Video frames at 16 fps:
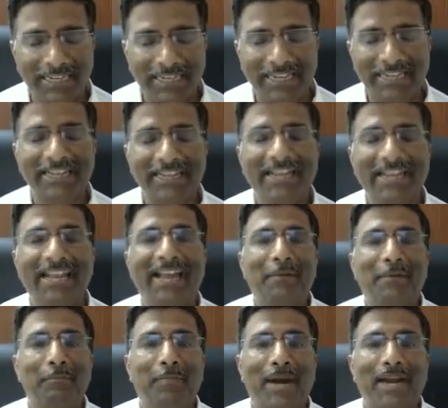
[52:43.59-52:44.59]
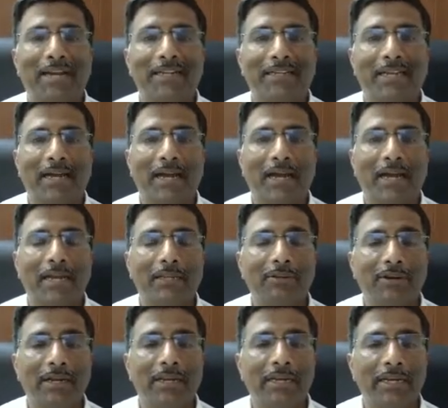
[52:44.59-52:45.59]
it, but you
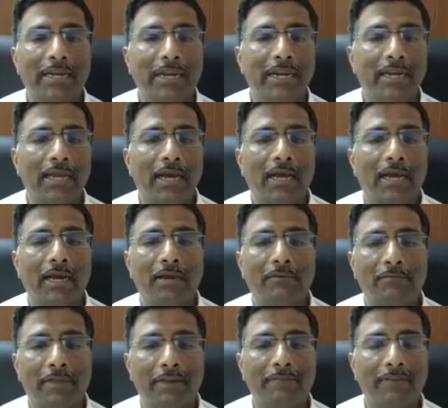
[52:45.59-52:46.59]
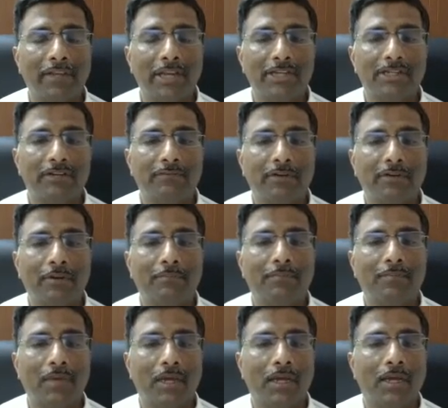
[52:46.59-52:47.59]
really need verification
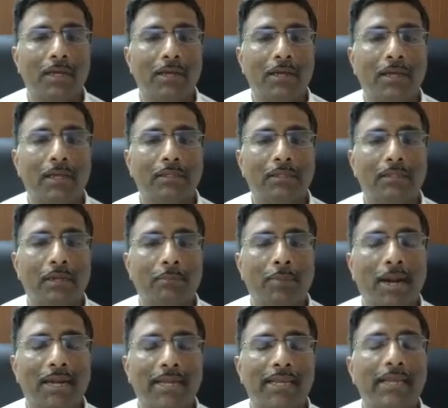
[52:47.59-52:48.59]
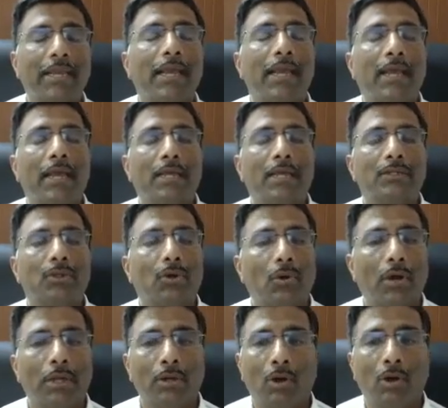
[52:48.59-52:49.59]
from a third party.
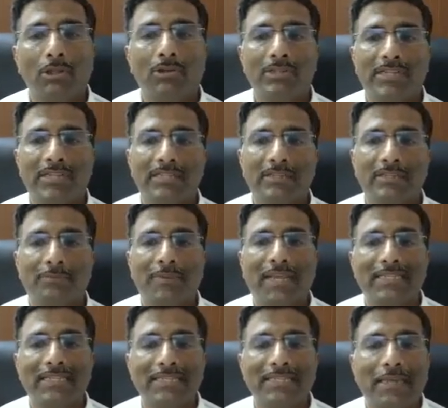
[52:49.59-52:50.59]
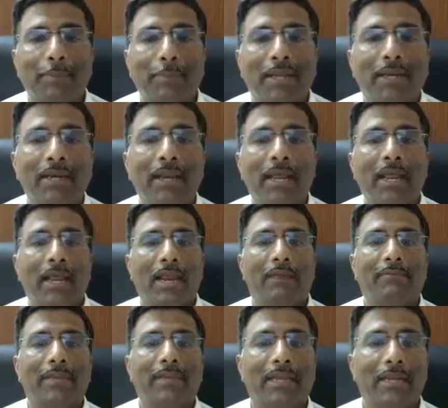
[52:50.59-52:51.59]
So in all those cases, we can step in
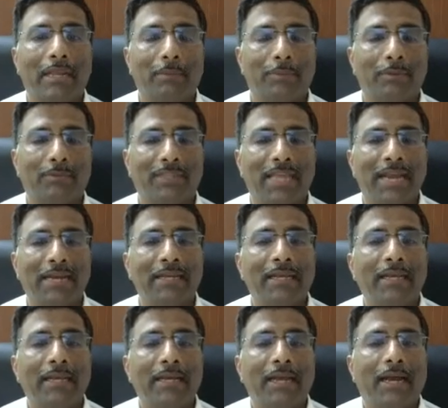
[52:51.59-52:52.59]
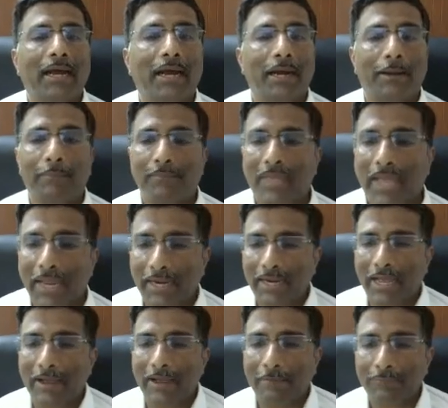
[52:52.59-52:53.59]
and we can help you with that.
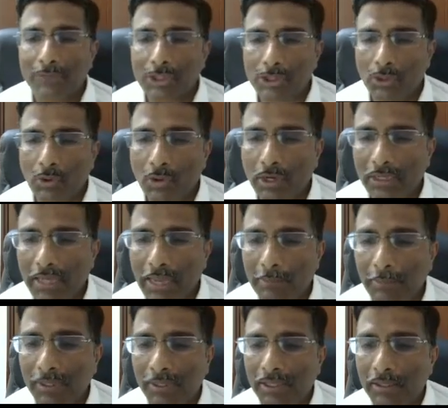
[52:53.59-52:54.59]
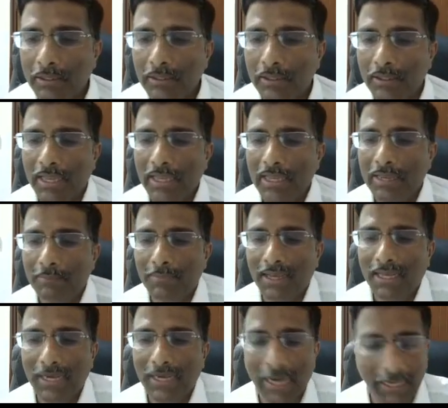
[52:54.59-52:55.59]
And I'm just going to type in the
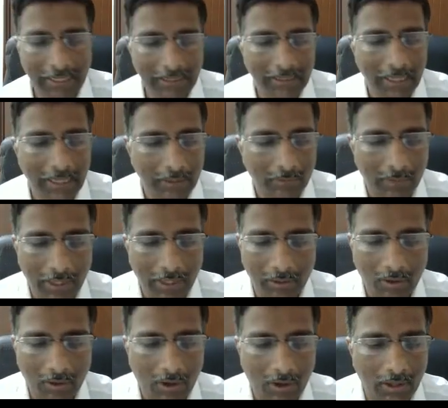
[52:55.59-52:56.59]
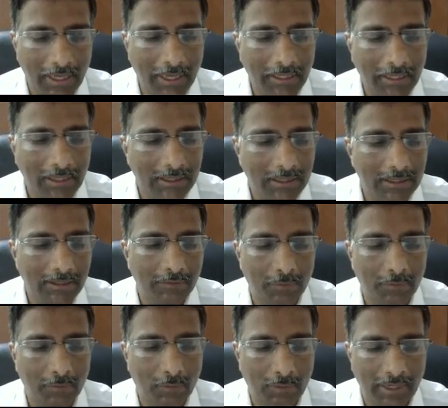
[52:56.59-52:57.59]
email ID that you can contact us
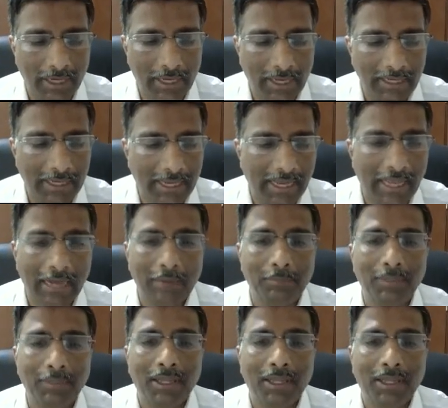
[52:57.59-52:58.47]
if you need any help.